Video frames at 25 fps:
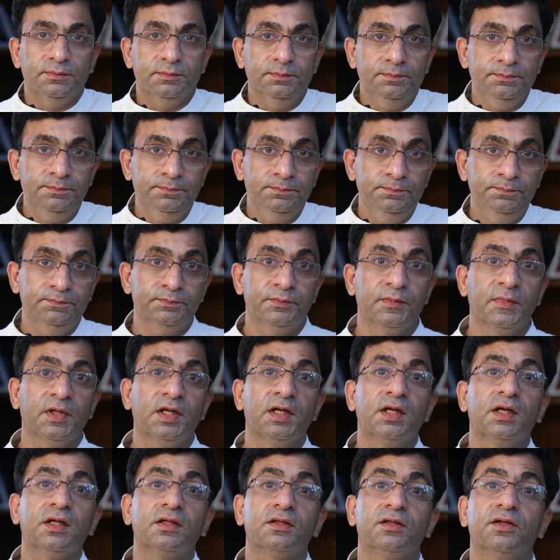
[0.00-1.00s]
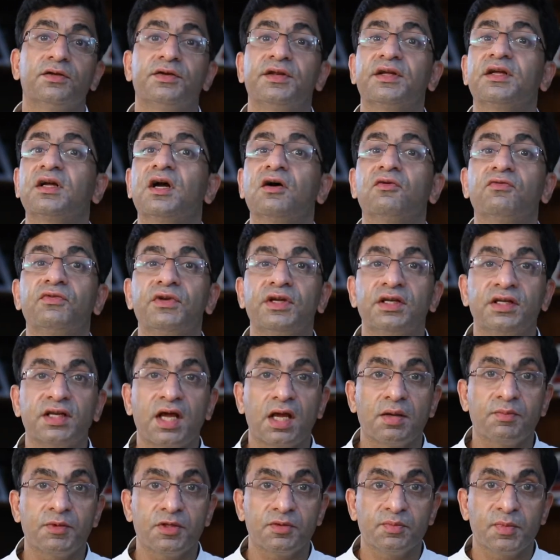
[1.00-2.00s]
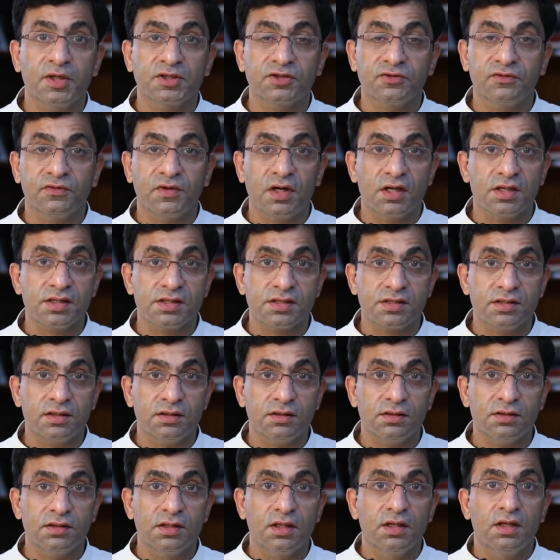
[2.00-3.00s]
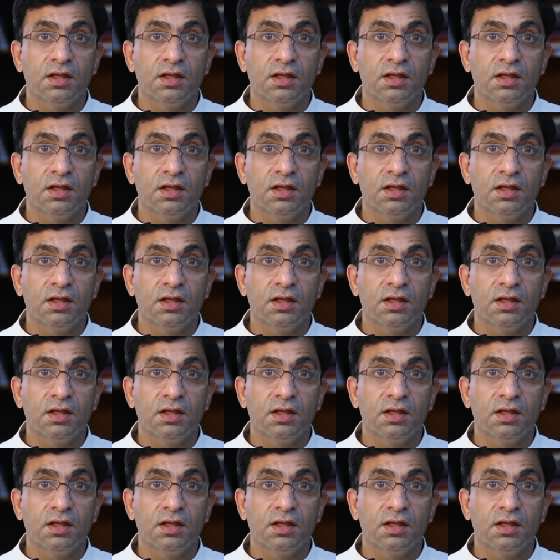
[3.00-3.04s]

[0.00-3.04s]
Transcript: The recovery time is much faster.